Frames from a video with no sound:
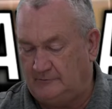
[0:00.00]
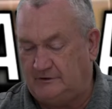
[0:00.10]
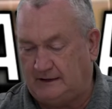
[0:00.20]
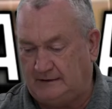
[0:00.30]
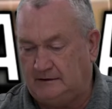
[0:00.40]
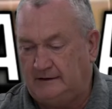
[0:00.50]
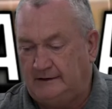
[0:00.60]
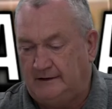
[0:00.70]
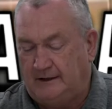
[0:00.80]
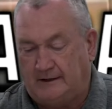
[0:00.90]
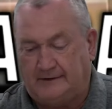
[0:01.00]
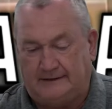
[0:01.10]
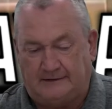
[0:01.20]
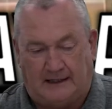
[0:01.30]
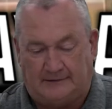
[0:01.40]
Okay. All
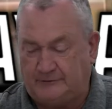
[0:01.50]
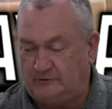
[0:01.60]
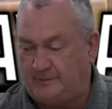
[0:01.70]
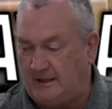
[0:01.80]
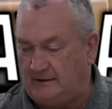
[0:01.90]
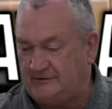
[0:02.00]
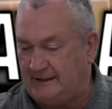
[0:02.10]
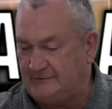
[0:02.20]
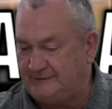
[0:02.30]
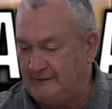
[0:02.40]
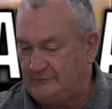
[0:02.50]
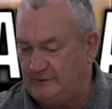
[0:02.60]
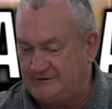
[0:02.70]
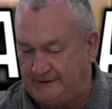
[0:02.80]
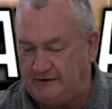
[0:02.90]
right, I do apologize, folks.
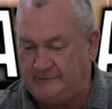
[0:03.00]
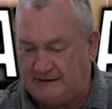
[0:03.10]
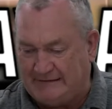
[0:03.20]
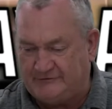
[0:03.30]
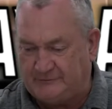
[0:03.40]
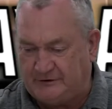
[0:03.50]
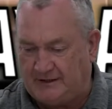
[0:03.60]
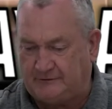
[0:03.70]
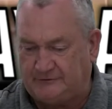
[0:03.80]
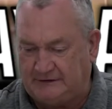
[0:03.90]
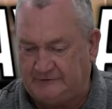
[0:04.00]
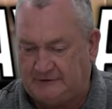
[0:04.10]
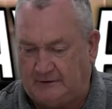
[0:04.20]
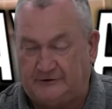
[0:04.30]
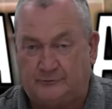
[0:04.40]
We seem to be having some technical
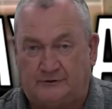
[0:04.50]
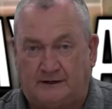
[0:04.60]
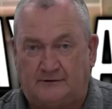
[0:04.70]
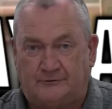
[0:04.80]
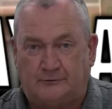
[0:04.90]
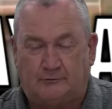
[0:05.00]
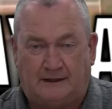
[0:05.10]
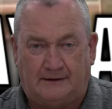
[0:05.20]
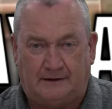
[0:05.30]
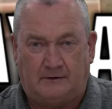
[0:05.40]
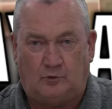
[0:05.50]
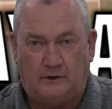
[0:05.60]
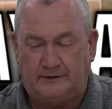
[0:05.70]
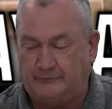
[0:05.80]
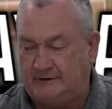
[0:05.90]
difficulties. We're not sure right now
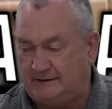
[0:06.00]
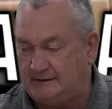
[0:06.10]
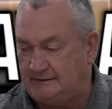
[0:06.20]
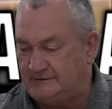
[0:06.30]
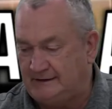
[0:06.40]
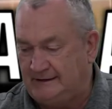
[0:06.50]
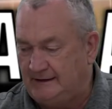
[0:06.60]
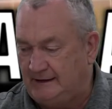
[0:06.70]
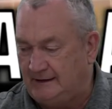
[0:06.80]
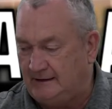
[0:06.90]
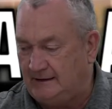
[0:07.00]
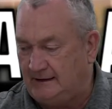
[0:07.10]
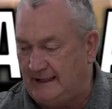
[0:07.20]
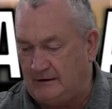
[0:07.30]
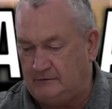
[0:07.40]
whether it is
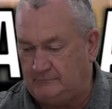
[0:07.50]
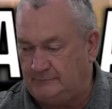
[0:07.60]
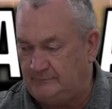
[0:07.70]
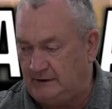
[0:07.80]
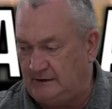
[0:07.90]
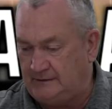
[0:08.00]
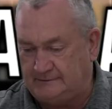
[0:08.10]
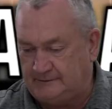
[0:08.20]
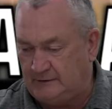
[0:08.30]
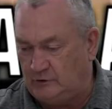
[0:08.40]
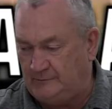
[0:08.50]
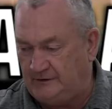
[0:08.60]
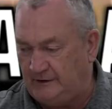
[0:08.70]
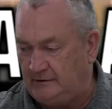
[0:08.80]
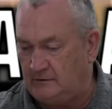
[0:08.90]
uh, our uh,
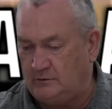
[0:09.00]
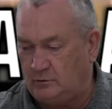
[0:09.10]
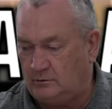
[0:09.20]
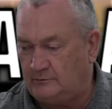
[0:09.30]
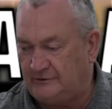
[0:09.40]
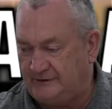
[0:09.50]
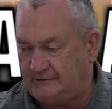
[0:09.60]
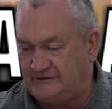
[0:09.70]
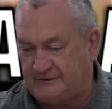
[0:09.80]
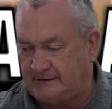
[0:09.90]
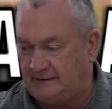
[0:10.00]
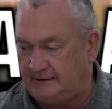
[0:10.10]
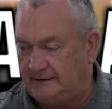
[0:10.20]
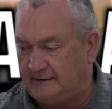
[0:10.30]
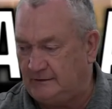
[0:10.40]
equipment here or within
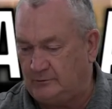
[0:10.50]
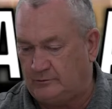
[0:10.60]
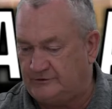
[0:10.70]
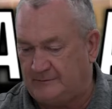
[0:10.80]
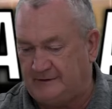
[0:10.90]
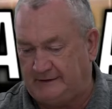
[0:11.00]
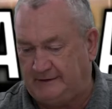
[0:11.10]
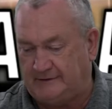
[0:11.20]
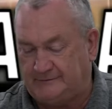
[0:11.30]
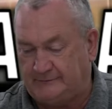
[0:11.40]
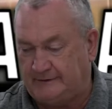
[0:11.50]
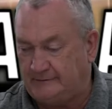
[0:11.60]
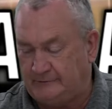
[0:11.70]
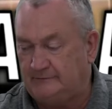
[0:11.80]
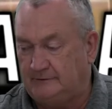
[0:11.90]
Suddenlink or something else.
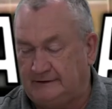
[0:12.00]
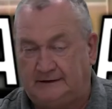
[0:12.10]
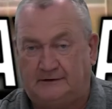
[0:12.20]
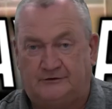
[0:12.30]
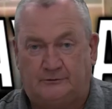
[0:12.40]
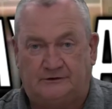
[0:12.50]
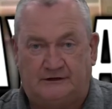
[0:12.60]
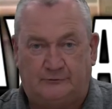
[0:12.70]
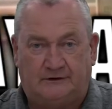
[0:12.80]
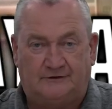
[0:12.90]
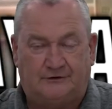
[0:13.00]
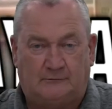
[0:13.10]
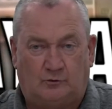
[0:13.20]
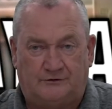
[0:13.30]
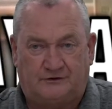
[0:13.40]
We're, we're looking into it, see if we can
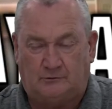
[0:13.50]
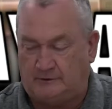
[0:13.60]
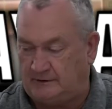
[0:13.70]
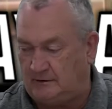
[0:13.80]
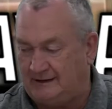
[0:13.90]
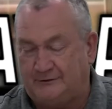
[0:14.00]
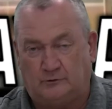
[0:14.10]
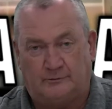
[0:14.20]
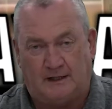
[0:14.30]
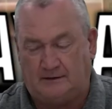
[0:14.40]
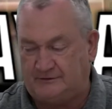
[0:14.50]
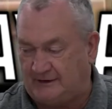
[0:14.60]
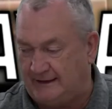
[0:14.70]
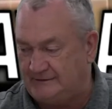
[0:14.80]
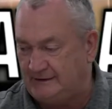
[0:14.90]
determine what's going on. I do
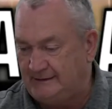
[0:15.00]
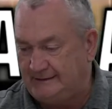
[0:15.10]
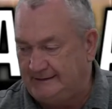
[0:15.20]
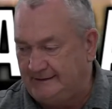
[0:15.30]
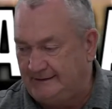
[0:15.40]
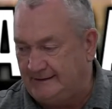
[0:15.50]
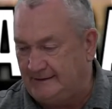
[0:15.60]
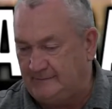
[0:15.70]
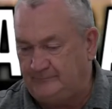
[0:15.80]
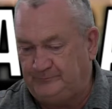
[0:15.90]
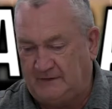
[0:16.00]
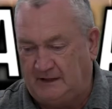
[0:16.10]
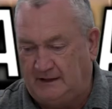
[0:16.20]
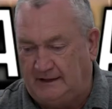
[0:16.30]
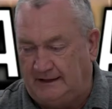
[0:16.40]
apologize. Um,
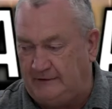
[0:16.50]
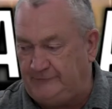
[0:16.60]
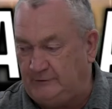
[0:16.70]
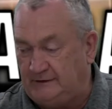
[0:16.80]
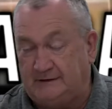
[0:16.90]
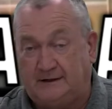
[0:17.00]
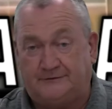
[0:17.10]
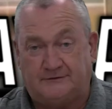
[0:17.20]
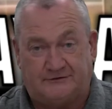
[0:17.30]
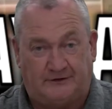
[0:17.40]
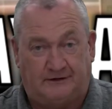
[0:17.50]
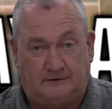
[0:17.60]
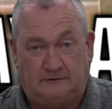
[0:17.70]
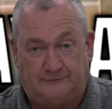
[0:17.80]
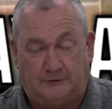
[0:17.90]
if you can get the
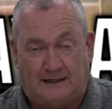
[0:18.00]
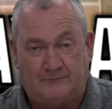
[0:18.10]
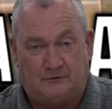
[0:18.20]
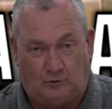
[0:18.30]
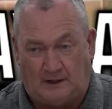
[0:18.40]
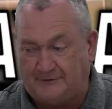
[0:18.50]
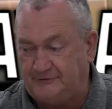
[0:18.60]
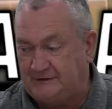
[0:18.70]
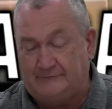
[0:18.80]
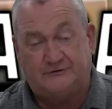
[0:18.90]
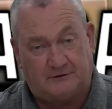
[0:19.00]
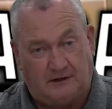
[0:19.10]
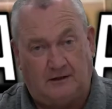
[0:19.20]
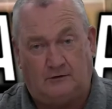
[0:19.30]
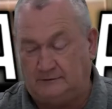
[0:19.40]
signal, if you're able to watch us, give us a
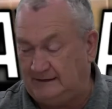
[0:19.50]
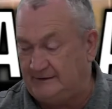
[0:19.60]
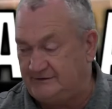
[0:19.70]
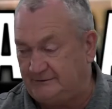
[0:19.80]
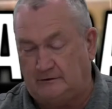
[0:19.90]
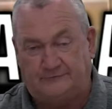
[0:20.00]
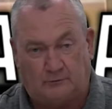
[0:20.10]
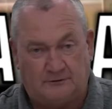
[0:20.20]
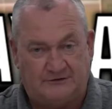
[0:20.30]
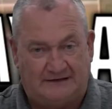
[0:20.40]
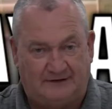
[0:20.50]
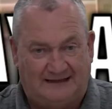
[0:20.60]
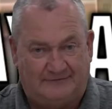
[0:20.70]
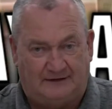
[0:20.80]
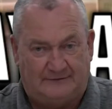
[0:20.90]
call and let us know.
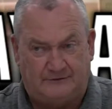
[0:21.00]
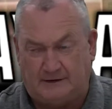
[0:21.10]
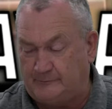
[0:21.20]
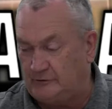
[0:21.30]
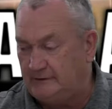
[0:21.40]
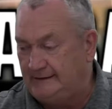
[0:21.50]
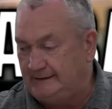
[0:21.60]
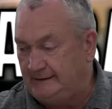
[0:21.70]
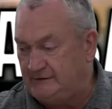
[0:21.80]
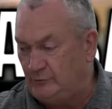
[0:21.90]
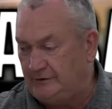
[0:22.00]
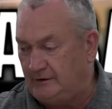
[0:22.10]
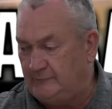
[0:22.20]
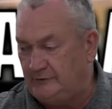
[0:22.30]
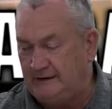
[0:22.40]
407 is a number. I just want
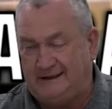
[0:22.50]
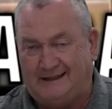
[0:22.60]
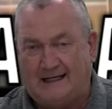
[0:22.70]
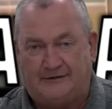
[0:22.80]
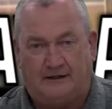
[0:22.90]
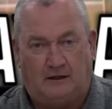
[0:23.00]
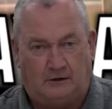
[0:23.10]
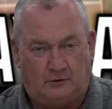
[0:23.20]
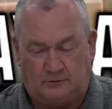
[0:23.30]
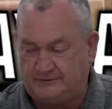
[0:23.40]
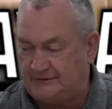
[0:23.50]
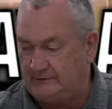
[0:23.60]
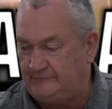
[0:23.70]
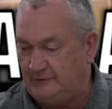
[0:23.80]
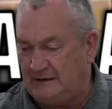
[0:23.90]
to know if we're getting out at all.
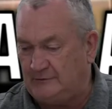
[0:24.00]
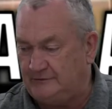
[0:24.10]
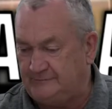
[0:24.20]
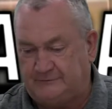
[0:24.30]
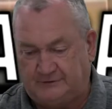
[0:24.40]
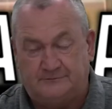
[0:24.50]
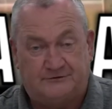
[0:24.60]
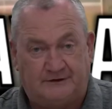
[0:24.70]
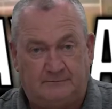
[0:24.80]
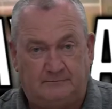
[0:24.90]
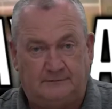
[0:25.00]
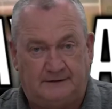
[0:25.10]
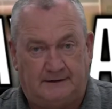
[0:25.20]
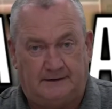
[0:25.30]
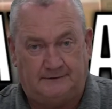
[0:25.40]
So if you're able to, to see
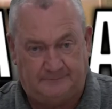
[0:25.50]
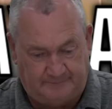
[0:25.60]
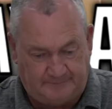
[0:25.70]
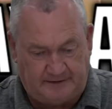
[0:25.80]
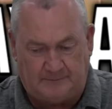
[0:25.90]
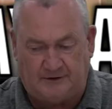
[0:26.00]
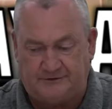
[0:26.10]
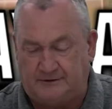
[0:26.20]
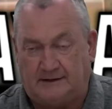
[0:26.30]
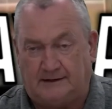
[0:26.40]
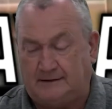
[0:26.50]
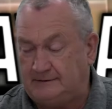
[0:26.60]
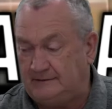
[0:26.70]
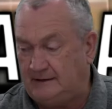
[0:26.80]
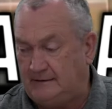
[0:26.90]
uh, the image
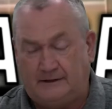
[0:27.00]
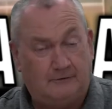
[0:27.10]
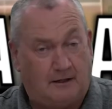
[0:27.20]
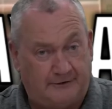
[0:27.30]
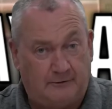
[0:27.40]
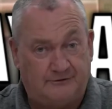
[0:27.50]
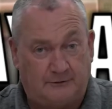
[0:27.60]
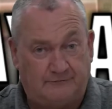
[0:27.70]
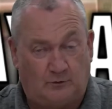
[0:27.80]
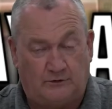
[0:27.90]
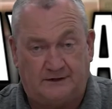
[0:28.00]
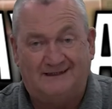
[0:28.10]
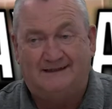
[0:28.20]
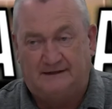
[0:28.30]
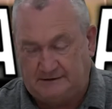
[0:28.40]
and, and hear audio and so
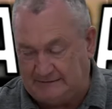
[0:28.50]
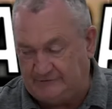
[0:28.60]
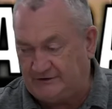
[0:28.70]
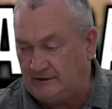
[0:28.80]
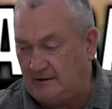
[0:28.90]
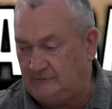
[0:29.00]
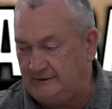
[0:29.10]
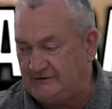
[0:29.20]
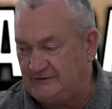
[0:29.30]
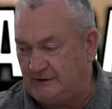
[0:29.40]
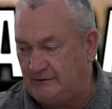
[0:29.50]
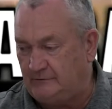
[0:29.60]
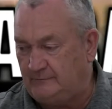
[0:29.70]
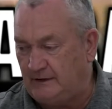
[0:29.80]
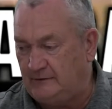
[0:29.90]
forth, give us a call. Let us
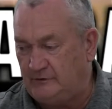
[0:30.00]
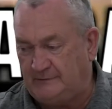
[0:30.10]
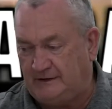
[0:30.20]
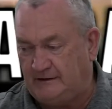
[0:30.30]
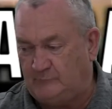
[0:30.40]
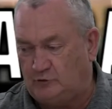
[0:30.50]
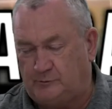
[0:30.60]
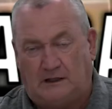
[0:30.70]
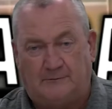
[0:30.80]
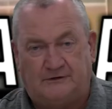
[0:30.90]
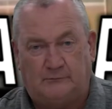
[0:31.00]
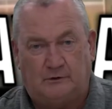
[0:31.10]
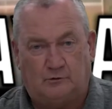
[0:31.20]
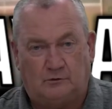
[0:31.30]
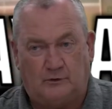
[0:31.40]
know. Uh, we may have more problems than
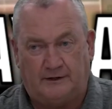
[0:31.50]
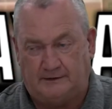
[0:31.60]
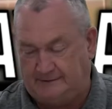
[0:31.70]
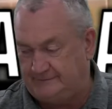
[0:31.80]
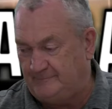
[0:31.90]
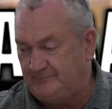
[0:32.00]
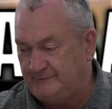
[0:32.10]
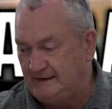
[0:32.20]
we were aware of.